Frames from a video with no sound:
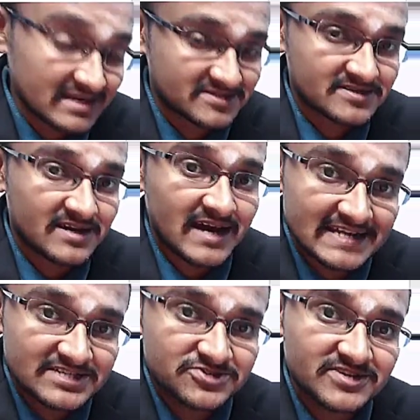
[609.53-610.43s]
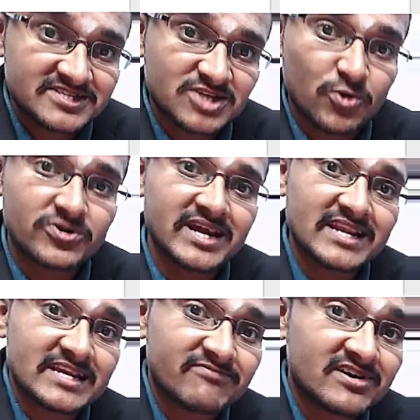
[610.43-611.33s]
Yes, actually
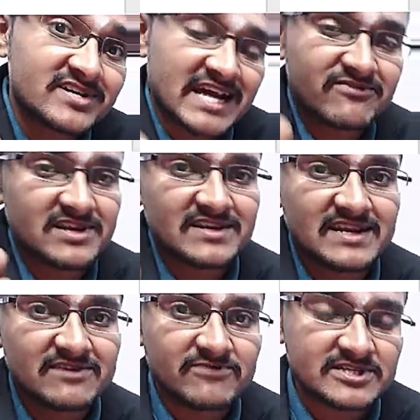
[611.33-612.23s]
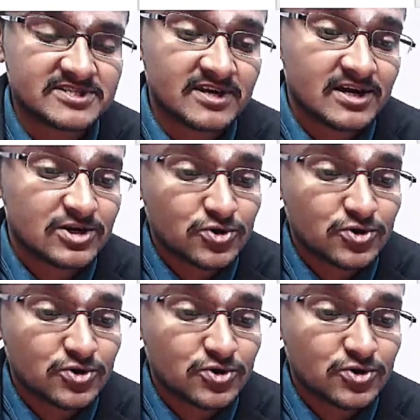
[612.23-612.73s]
sound can even travel in liquids.